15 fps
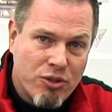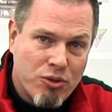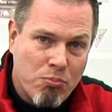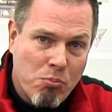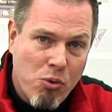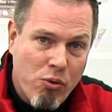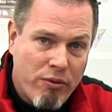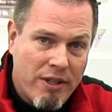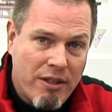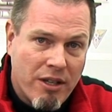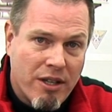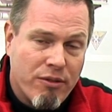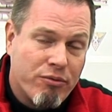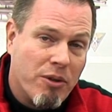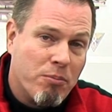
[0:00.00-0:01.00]
movie
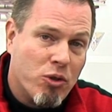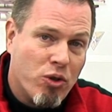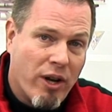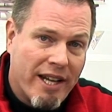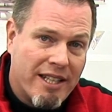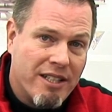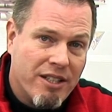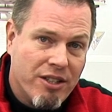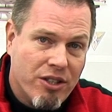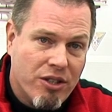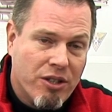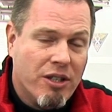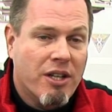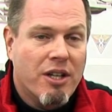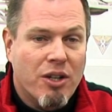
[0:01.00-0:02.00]
from Dragon in
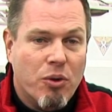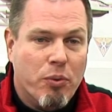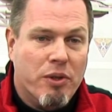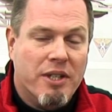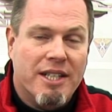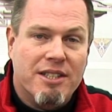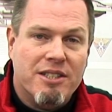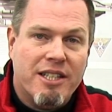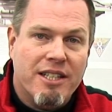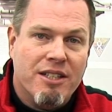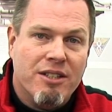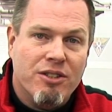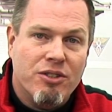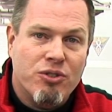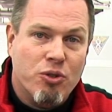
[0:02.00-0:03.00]
their 1/9
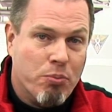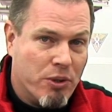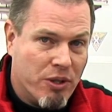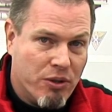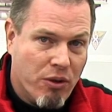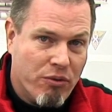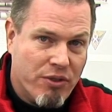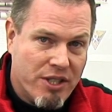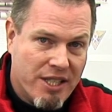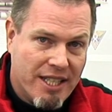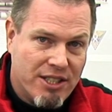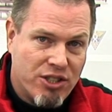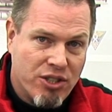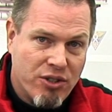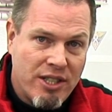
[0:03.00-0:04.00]
scale superhero
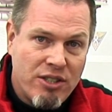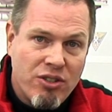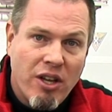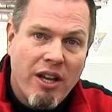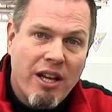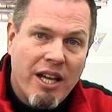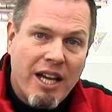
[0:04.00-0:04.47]
vignette series.